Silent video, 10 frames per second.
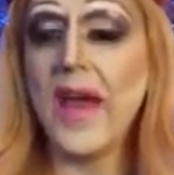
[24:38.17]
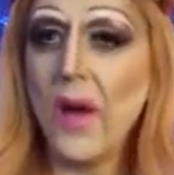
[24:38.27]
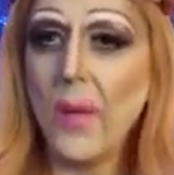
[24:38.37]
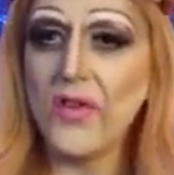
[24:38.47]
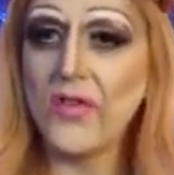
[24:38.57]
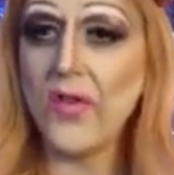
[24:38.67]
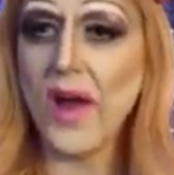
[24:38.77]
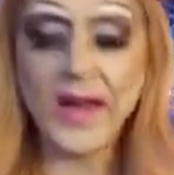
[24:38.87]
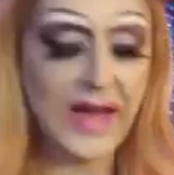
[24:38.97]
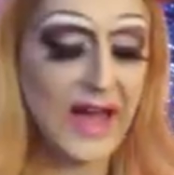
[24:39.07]
How has
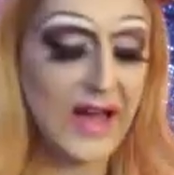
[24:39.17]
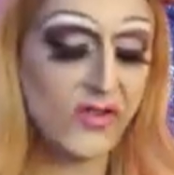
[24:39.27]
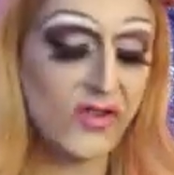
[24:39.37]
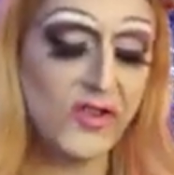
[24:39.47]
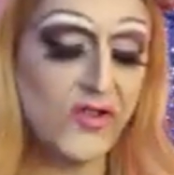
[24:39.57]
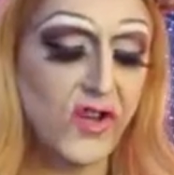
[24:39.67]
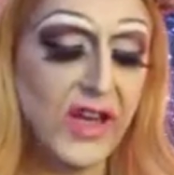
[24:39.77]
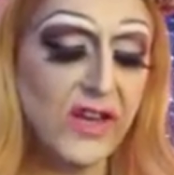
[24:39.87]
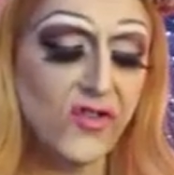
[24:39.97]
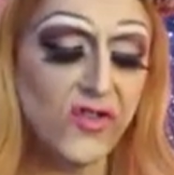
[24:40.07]
drag actually
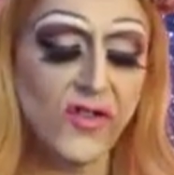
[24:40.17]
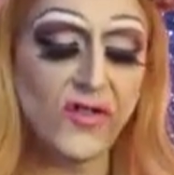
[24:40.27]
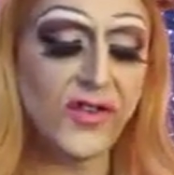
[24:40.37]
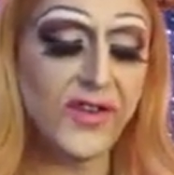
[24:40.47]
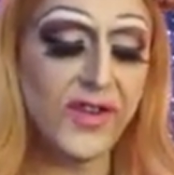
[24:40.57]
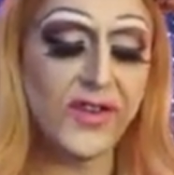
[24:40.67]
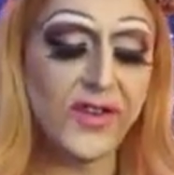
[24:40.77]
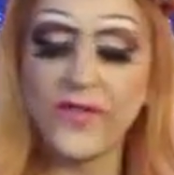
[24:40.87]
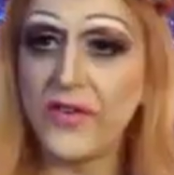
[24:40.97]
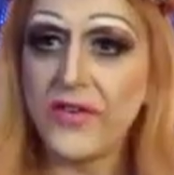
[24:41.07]
changed since
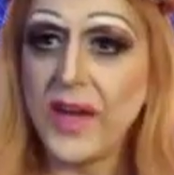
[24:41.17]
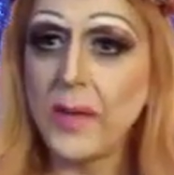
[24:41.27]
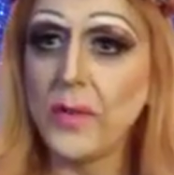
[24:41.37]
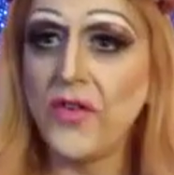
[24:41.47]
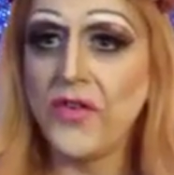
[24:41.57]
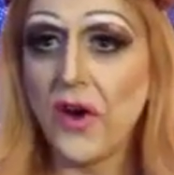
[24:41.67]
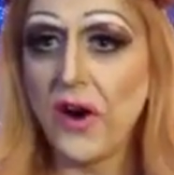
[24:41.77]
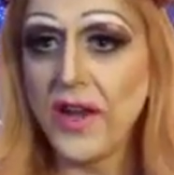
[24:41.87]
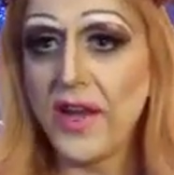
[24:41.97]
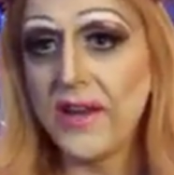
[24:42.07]
the first time you
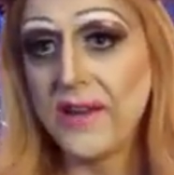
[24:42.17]
started?